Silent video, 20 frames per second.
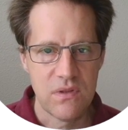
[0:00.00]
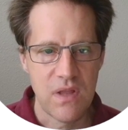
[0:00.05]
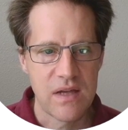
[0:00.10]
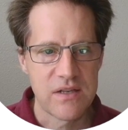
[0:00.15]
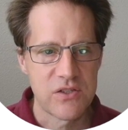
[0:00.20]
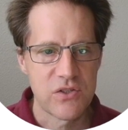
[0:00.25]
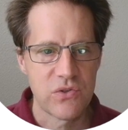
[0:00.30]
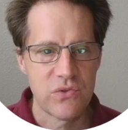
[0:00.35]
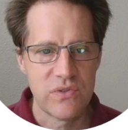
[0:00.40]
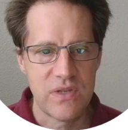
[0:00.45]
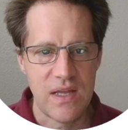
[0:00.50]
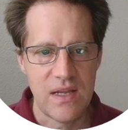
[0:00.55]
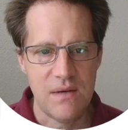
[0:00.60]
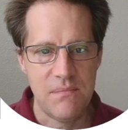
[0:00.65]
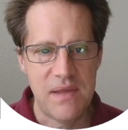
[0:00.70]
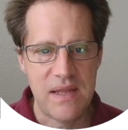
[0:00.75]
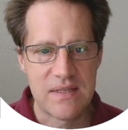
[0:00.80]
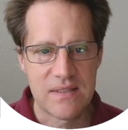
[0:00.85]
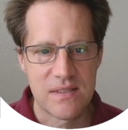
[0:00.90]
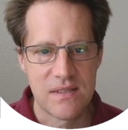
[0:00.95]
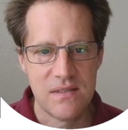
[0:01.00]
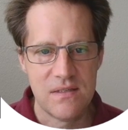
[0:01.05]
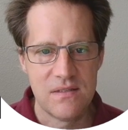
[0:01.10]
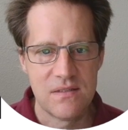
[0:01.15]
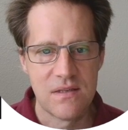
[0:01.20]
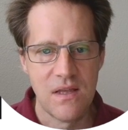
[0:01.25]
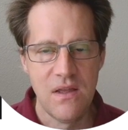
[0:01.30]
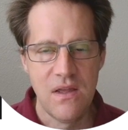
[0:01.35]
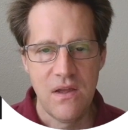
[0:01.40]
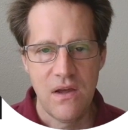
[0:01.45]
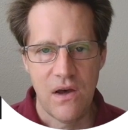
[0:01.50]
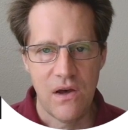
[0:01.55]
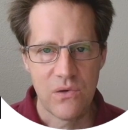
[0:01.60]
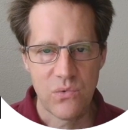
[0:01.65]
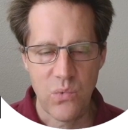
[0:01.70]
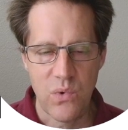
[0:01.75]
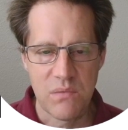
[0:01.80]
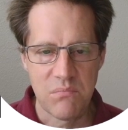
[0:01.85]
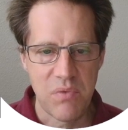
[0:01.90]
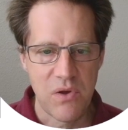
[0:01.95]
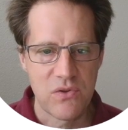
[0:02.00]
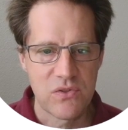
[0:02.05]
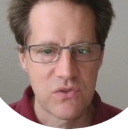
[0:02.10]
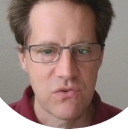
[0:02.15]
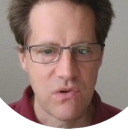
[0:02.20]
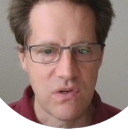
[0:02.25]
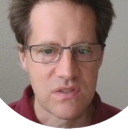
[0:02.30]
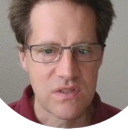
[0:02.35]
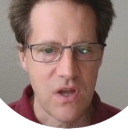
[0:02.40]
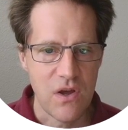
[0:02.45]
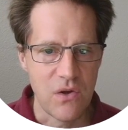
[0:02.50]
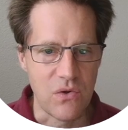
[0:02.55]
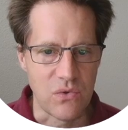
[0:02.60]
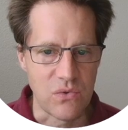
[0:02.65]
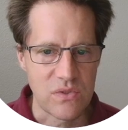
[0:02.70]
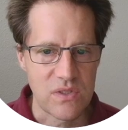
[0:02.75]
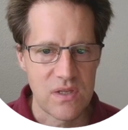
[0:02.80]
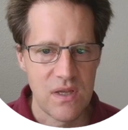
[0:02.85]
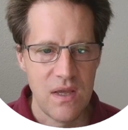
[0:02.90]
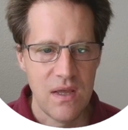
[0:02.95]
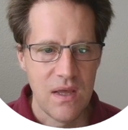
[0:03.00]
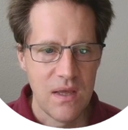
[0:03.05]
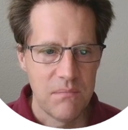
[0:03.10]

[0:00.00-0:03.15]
logical databases on one Postgres host,